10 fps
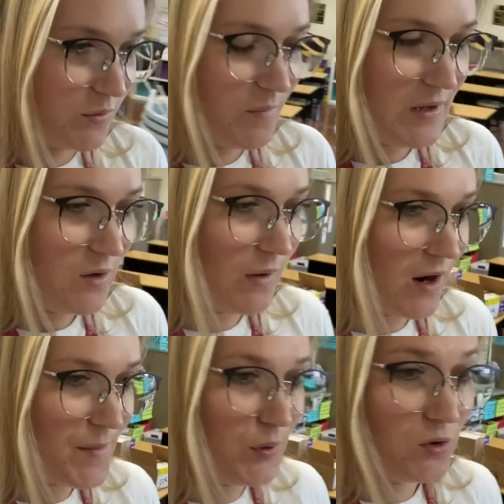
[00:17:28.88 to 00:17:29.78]
will be where
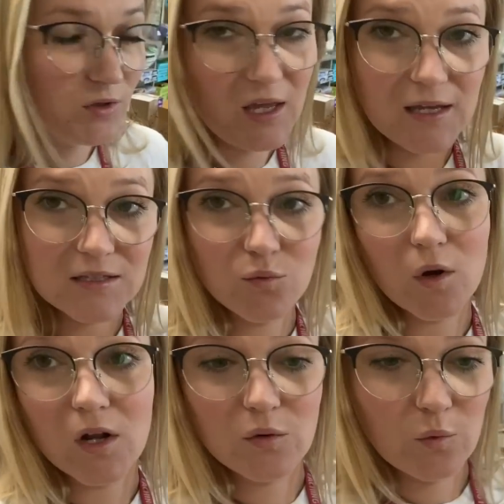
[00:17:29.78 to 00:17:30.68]
I pull kids
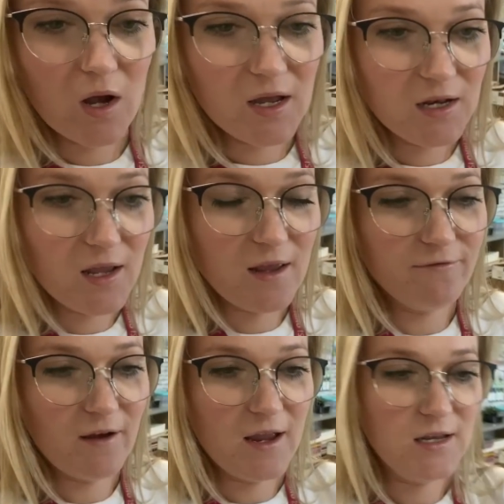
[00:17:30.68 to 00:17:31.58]
one-on-one -on -one
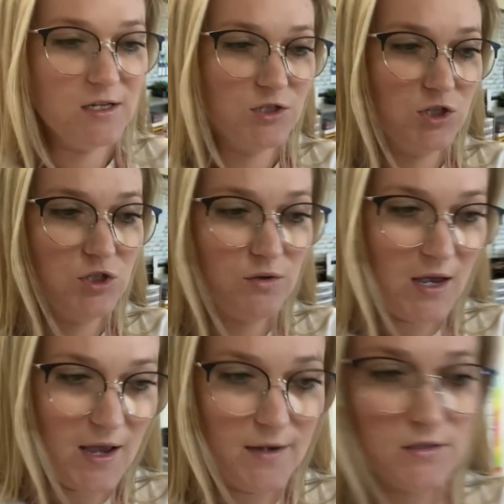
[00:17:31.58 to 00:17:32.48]
if I need to do
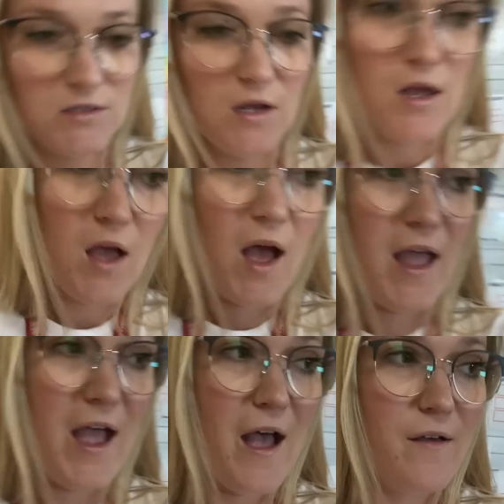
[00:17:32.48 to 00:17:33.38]
that. I
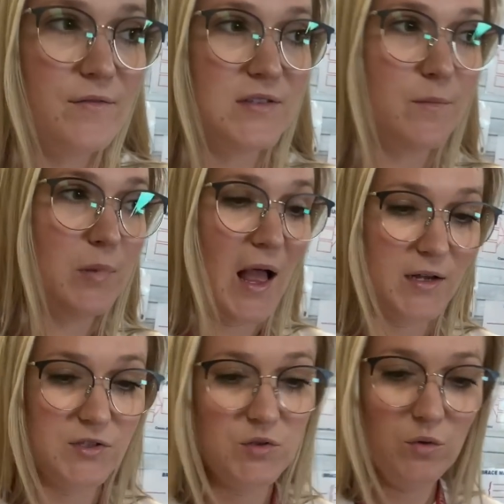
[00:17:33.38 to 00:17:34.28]
have some black
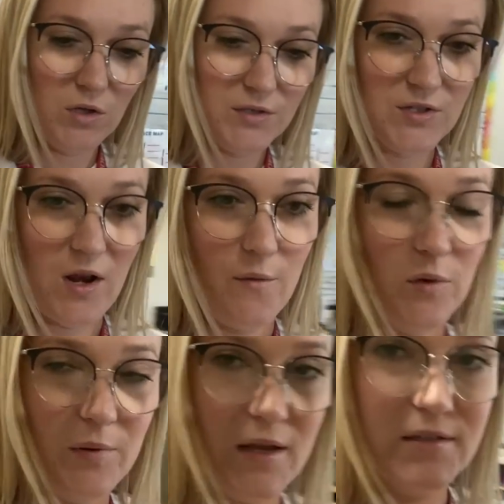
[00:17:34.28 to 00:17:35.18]
stools that I will
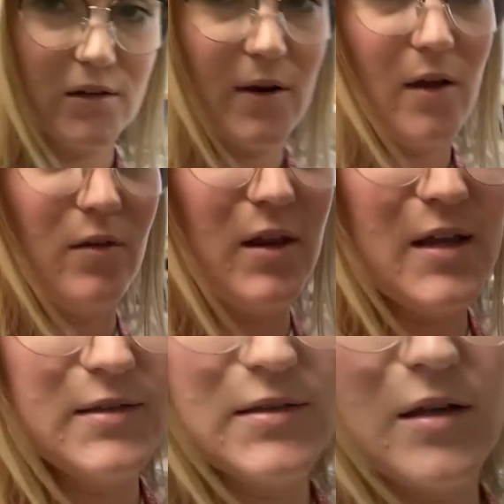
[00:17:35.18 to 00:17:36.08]
place around
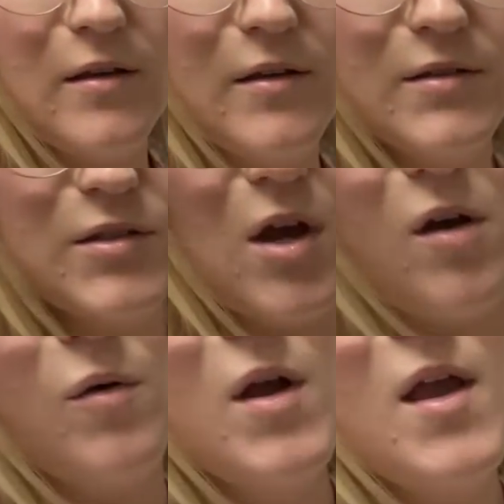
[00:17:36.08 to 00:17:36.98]
this.
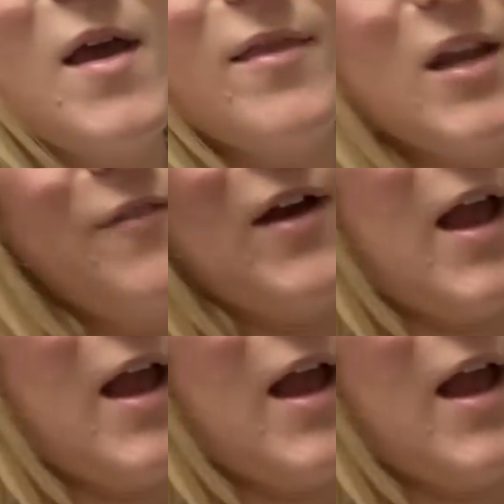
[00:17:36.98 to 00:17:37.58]
So that if I